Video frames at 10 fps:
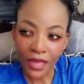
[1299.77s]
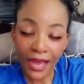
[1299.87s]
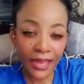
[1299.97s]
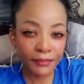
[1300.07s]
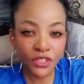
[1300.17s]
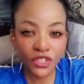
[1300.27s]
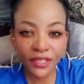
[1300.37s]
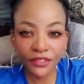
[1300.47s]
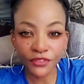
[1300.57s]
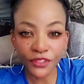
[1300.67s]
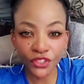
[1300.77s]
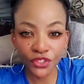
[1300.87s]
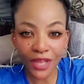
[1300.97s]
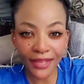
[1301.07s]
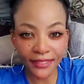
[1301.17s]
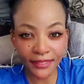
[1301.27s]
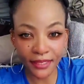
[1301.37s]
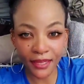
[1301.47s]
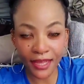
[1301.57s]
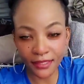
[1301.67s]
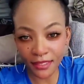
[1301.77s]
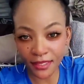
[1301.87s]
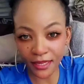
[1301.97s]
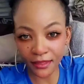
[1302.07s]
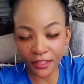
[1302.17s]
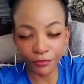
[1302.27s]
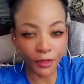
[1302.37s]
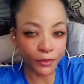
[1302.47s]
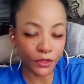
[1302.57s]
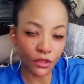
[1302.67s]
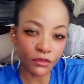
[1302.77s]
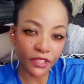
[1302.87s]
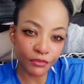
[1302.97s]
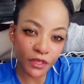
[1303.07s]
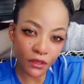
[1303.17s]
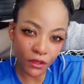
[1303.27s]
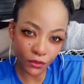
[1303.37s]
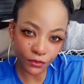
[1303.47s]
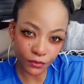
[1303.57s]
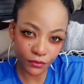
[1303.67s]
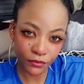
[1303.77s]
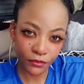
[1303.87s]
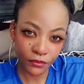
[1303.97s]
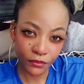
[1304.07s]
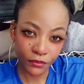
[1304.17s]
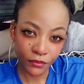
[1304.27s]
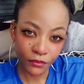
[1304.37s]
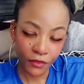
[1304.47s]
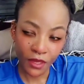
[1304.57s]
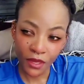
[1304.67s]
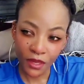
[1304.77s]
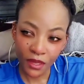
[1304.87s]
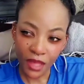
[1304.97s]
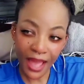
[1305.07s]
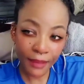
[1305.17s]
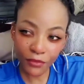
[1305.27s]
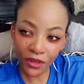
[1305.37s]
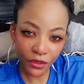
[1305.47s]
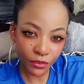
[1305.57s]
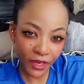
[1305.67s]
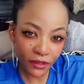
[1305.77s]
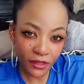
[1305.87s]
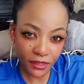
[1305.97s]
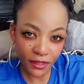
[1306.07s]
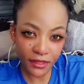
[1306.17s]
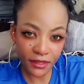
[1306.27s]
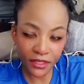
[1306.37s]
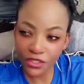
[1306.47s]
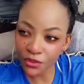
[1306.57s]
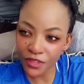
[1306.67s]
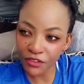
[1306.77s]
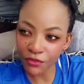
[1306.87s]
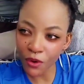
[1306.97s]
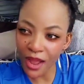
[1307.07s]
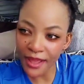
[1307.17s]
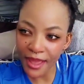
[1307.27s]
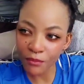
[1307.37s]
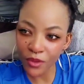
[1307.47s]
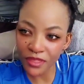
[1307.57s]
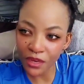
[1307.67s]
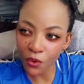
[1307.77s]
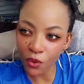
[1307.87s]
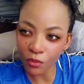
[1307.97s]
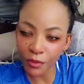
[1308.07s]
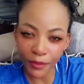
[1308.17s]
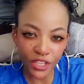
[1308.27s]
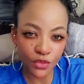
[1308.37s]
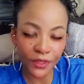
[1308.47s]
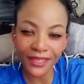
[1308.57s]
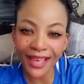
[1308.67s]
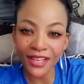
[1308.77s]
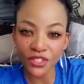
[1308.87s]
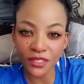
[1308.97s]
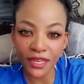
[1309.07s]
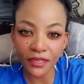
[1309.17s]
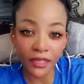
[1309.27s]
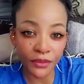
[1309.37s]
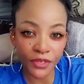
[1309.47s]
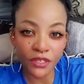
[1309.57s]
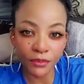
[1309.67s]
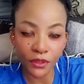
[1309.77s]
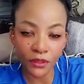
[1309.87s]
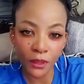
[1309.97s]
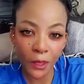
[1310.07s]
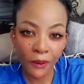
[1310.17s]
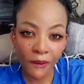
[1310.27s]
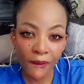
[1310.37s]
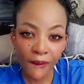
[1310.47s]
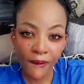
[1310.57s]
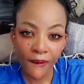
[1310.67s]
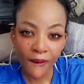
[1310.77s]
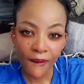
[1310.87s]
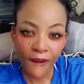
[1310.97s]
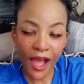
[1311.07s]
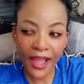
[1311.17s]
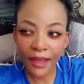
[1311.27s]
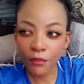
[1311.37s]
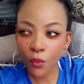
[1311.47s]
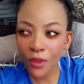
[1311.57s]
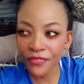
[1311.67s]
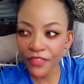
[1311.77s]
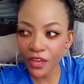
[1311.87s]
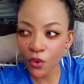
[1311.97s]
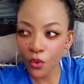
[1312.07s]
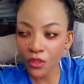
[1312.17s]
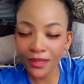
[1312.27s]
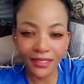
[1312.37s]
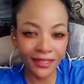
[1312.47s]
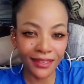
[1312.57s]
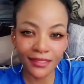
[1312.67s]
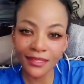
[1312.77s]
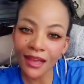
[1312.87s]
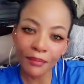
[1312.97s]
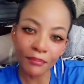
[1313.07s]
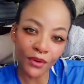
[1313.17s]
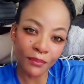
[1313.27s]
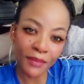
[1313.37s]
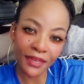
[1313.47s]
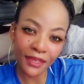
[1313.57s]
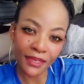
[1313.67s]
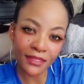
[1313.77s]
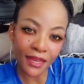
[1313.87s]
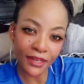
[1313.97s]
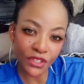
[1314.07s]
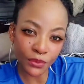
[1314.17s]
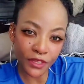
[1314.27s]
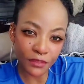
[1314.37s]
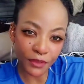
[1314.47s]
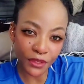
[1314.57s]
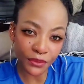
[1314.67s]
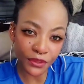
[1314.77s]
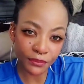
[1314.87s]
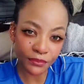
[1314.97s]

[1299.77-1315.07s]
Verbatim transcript: I am a jellyfish. I sting unto death if people don't leave me alone. I am not in a regular season, and so therefore I am what they call perpetually agitated, irritable. I am what they call a ticking time bomb, and yes, I do explode.